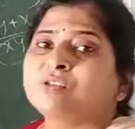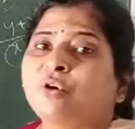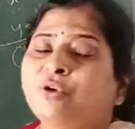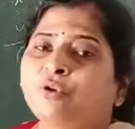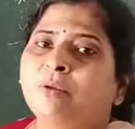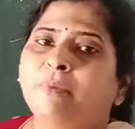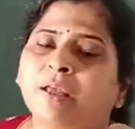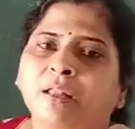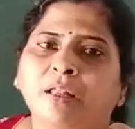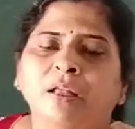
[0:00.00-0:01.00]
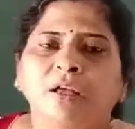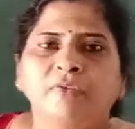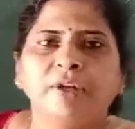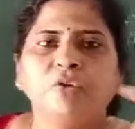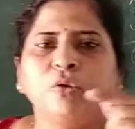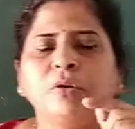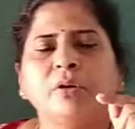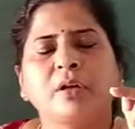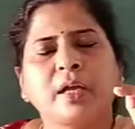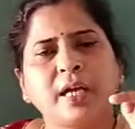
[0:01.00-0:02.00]
is going to be made. When you
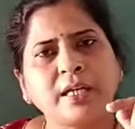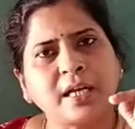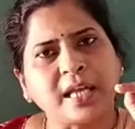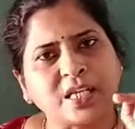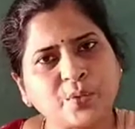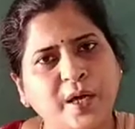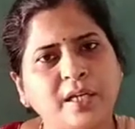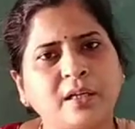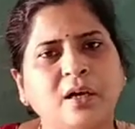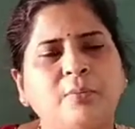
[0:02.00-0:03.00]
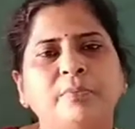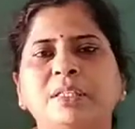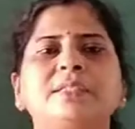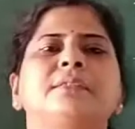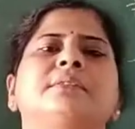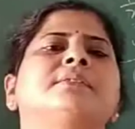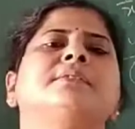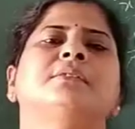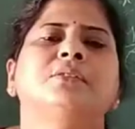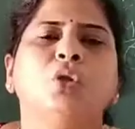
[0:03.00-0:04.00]
get that xy term, means this is
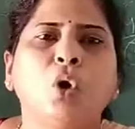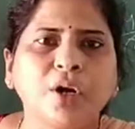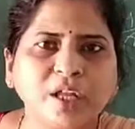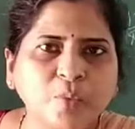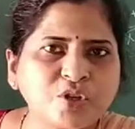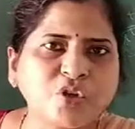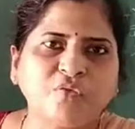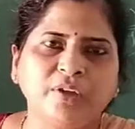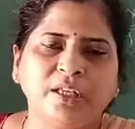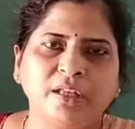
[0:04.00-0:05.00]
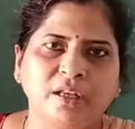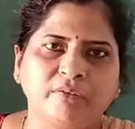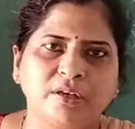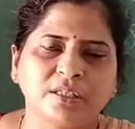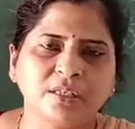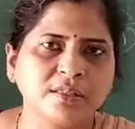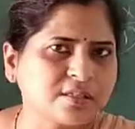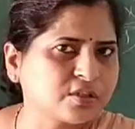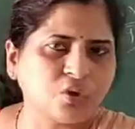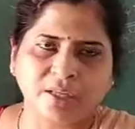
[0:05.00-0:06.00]
the odd equation of linear equation. This
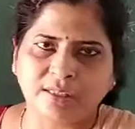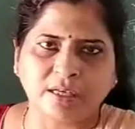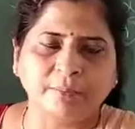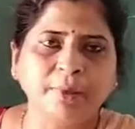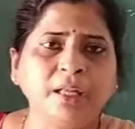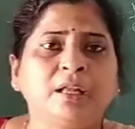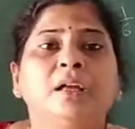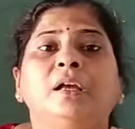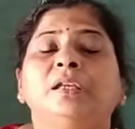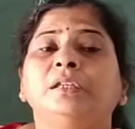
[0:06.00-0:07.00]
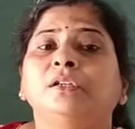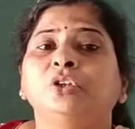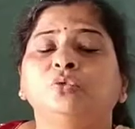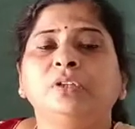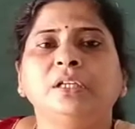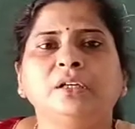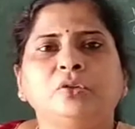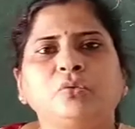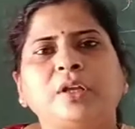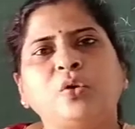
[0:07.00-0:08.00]
is not example. here you need
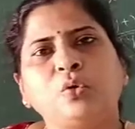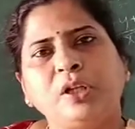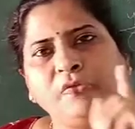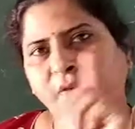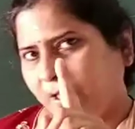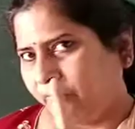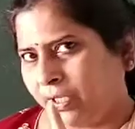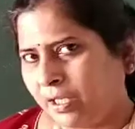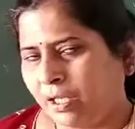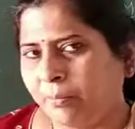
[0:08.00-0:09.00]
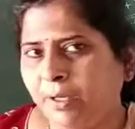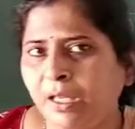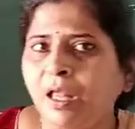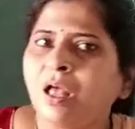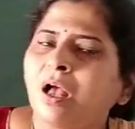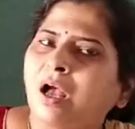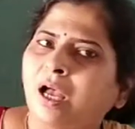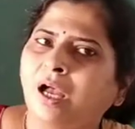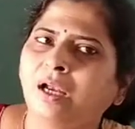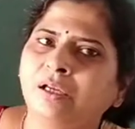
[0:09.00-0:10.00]
to take only one variable
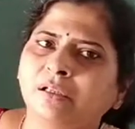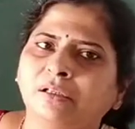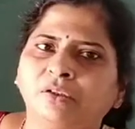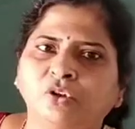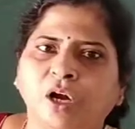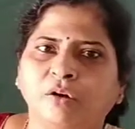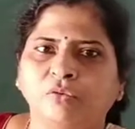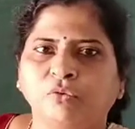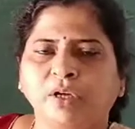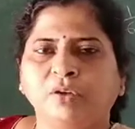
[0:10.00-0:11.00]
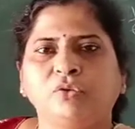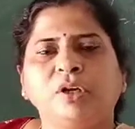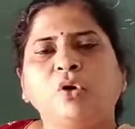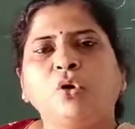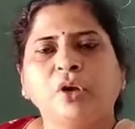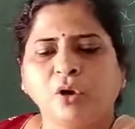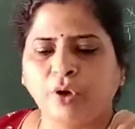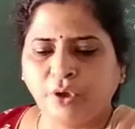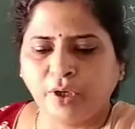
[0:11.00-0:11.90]
and you are going to